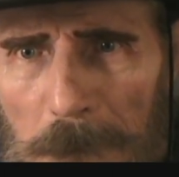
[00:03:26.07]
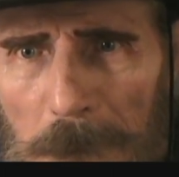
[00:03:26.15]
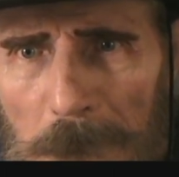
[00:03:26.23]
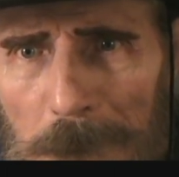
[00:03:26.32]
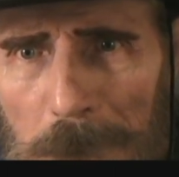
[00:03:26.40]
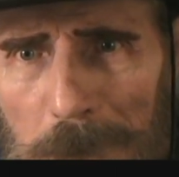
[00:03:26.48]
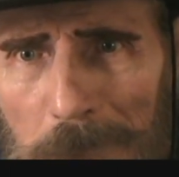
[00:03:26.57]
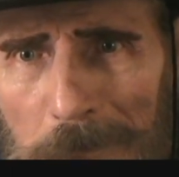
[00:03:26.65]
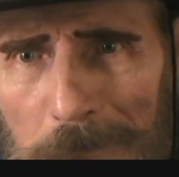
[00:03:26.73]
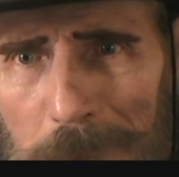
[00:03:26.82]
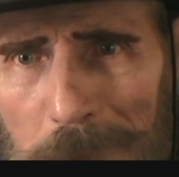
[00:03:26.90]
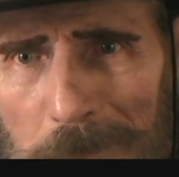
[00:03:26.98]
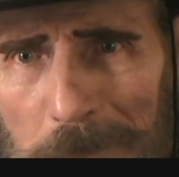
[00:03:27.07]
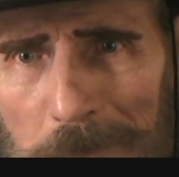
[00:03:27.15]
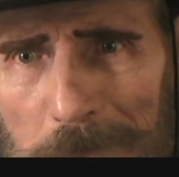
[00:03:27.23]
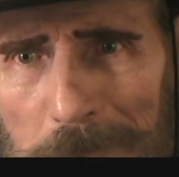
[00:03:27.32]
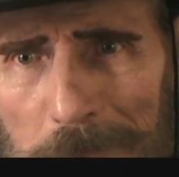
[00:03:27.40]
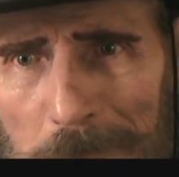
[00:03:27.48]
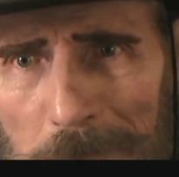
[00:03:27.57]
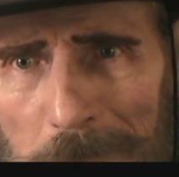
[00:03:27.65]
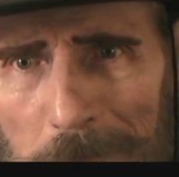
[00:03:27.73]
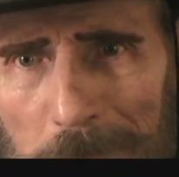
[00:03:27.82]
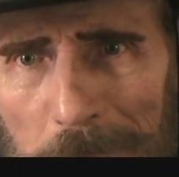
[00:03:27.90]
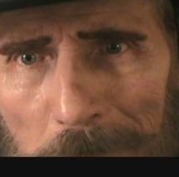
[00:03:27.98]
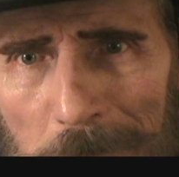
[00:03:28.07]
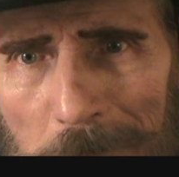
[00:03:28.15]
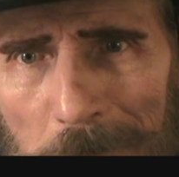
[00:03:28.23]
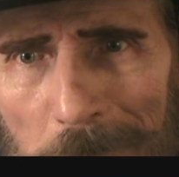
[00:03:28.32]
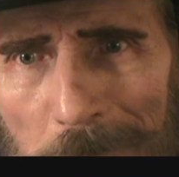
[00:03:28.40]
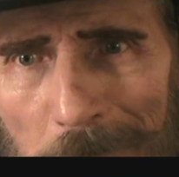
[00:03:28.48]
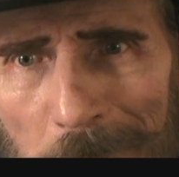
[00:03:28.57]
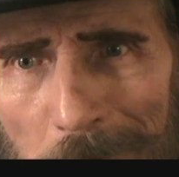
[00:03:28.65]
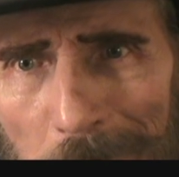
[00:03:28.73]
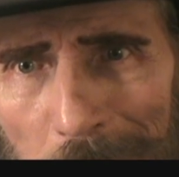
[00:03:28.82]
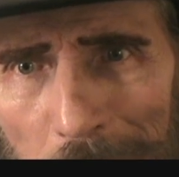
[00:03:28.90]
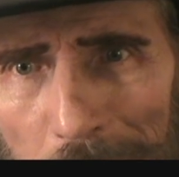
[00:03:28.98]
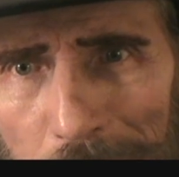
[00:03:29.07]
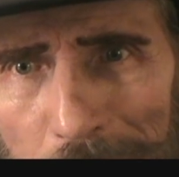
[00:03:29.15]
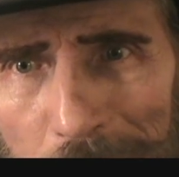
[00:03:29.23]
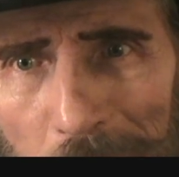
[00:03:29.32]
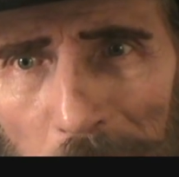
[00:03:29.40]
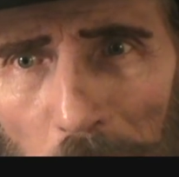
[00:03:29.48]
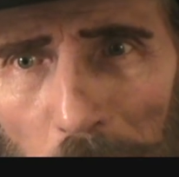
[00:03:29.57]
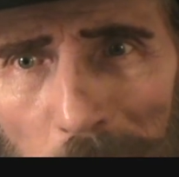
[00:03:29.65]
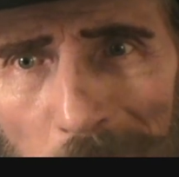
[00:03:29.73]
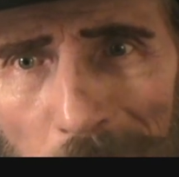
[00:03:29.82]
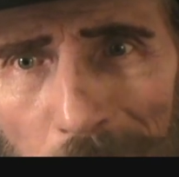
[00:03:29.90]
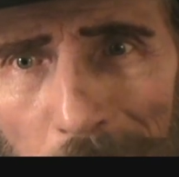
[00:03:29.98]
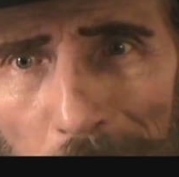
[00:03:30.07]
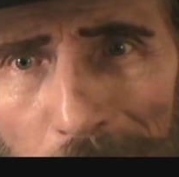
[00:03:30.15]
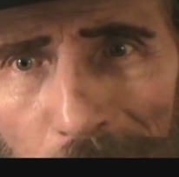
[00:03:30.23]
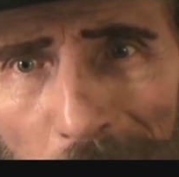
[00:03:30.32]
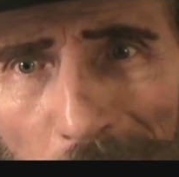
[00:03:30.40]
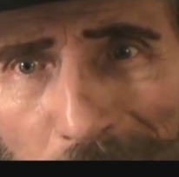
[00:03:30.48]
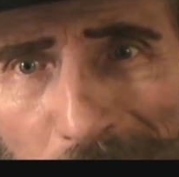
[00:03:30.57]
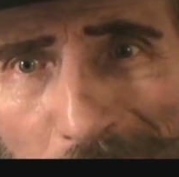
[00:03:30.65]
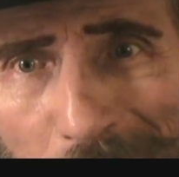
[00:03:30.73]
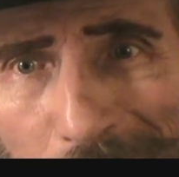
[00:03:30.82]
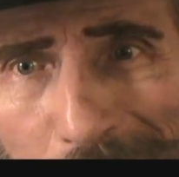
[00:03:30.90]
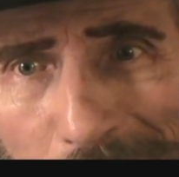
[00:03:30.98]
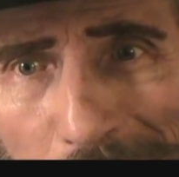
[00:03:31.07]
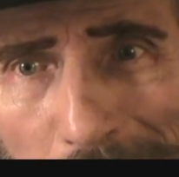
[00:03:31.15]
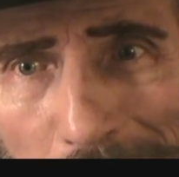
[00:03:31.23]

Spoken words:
That reminds me, Cain left still owed me 35 cents.